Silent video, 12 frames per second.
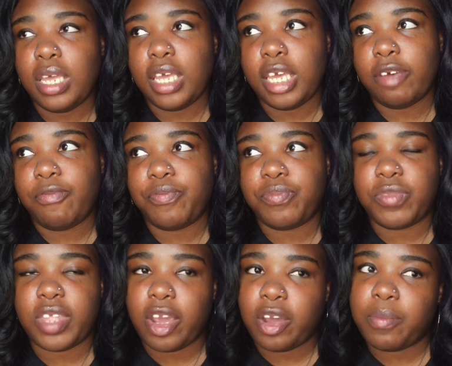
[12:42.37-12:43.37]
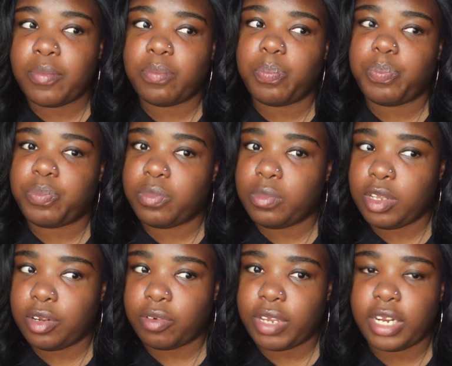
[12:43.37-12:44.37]
if they're,
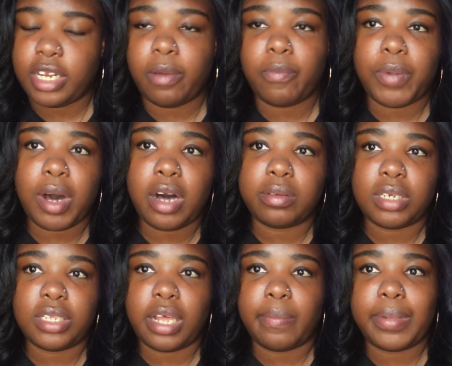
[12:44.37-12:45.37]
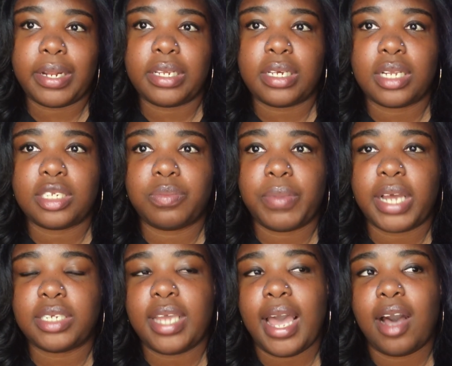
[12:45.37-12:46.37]
you know, getting involved in that Blood and Guts
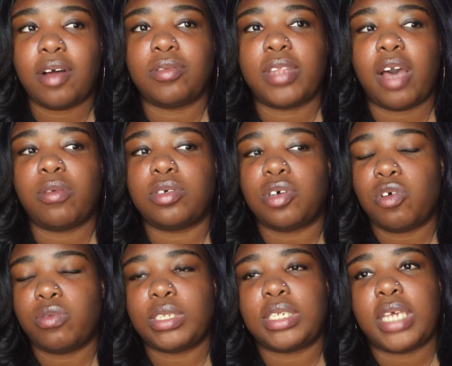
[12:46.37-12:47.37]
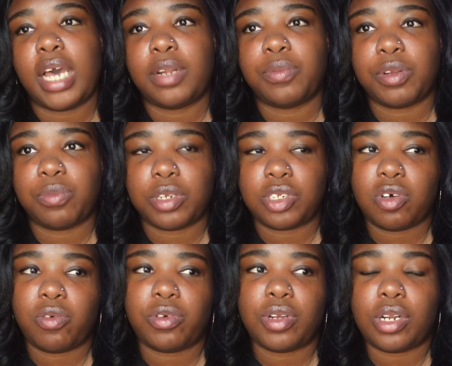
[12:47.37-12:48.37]
match, how that would coincide with what's
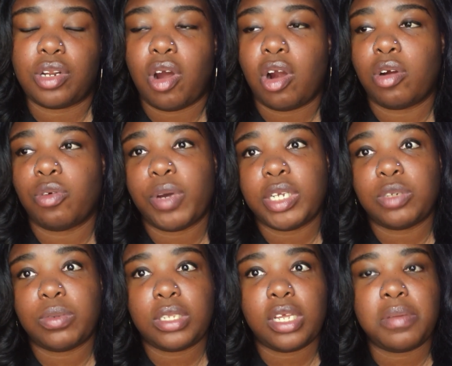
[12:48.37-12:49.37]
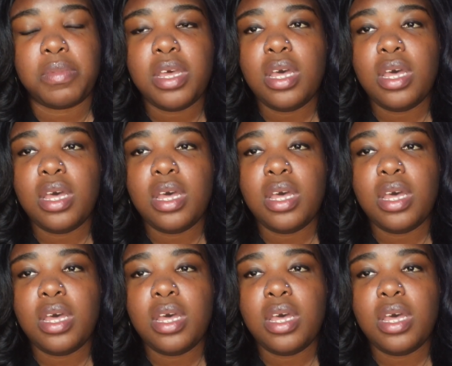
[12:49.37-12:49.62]
going on in ROH with them.